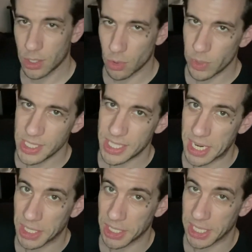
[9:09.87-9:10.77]

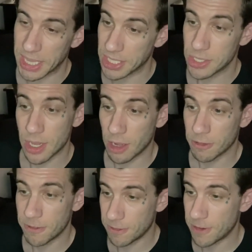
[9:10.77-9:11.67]
Coincidentally, the song
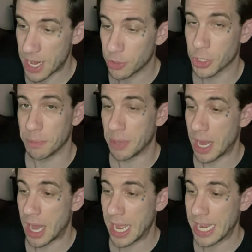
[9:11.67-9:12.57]
Final
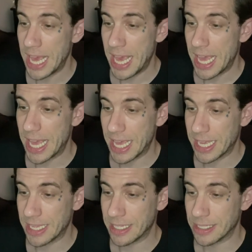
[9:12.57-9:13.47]
Goodbye
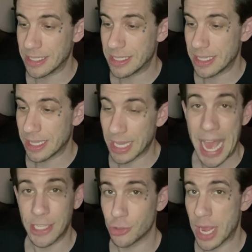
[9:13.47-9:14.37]
is the
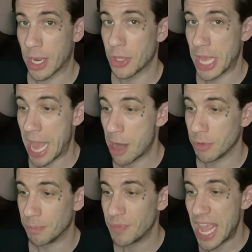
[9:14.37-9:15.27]
last track on the
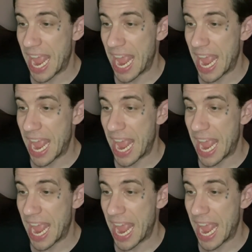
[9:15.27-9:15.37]
album.